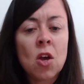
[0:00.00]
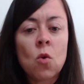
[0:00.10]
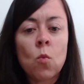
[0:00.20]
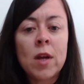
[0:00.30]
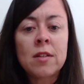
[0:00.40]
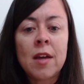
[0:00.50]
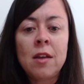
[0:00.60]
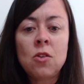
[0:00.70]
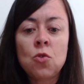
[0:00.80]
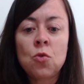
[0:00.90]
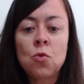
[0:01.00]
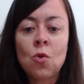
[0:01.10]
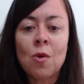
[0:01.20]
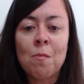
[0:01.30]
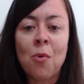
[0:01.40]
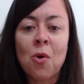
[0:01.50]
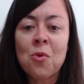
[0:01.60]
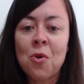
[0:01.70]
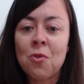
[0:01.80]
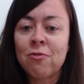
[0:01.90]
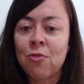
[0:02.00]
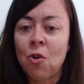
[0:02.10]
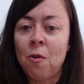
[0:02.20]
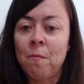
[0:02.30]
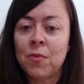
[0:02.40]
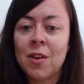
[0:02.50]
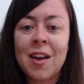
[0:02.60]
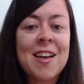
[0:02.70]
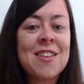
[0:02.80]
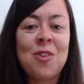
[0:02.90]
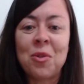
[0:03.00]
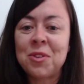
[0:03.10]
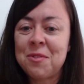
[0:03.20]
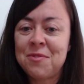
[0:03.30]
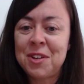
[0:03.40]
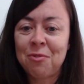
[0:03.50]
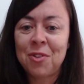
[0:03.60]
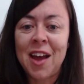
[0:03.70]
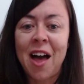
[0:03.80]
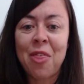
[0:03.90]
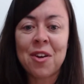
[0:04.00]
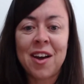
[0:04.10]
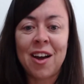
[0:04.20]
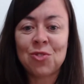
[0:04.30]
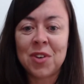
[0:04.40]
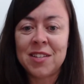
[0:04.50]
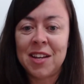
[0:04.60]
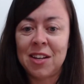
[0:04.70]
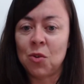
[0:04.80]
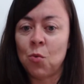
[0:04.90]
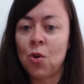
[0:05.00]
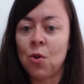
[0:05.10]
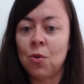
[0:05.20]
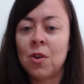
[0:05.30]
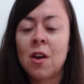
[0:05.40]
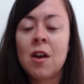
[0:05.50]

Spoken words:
we tend to borrow from lots of different other countries in the world.